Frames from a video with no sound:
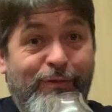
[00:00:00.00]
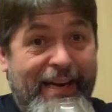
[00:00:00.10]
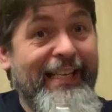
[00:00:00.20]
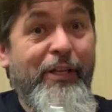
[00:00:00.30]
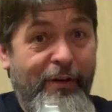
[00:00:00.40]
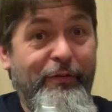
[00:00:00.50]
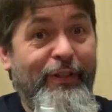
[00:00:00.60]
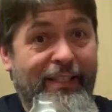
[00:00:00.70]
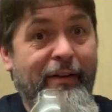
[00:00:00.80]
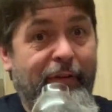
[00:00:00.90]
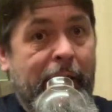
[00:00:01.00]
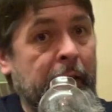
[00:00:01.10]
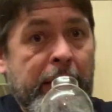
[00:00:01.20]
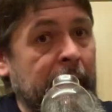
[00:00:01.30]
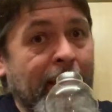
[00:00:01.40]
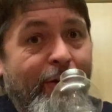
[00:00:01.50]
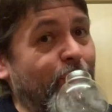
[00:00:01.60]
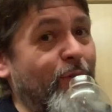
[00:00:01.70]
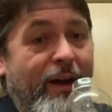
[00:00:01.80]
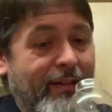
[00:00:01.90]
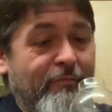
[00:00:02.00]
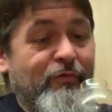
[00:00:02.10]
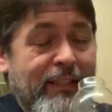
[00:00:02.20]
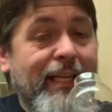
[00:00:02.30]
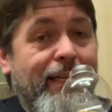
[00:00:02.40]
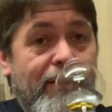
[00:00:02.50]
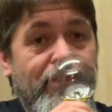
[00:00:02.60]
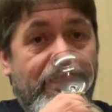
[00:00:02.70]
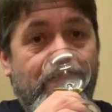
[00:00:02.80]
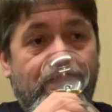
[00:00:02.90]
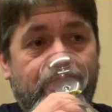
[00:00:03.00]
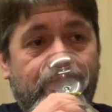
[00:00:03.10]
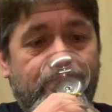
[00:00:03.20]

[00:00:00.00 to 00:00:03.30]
really good for sniffing. R uh, ridiculously good.